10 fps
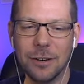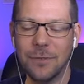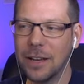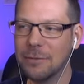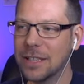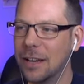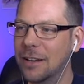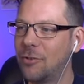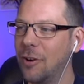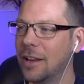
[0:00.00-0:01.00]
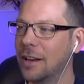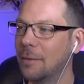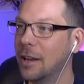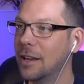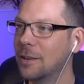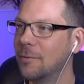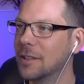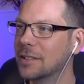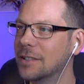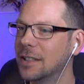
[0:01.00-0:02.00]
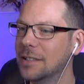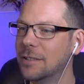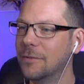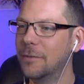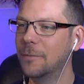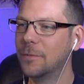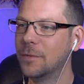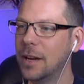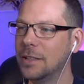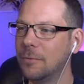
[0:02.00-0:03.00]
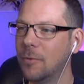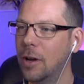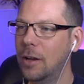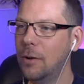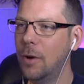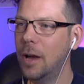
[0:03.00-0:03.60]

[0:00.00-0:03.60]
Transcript: awful. I was trolling. I'm glad you was because it is awful. Right, so we want a new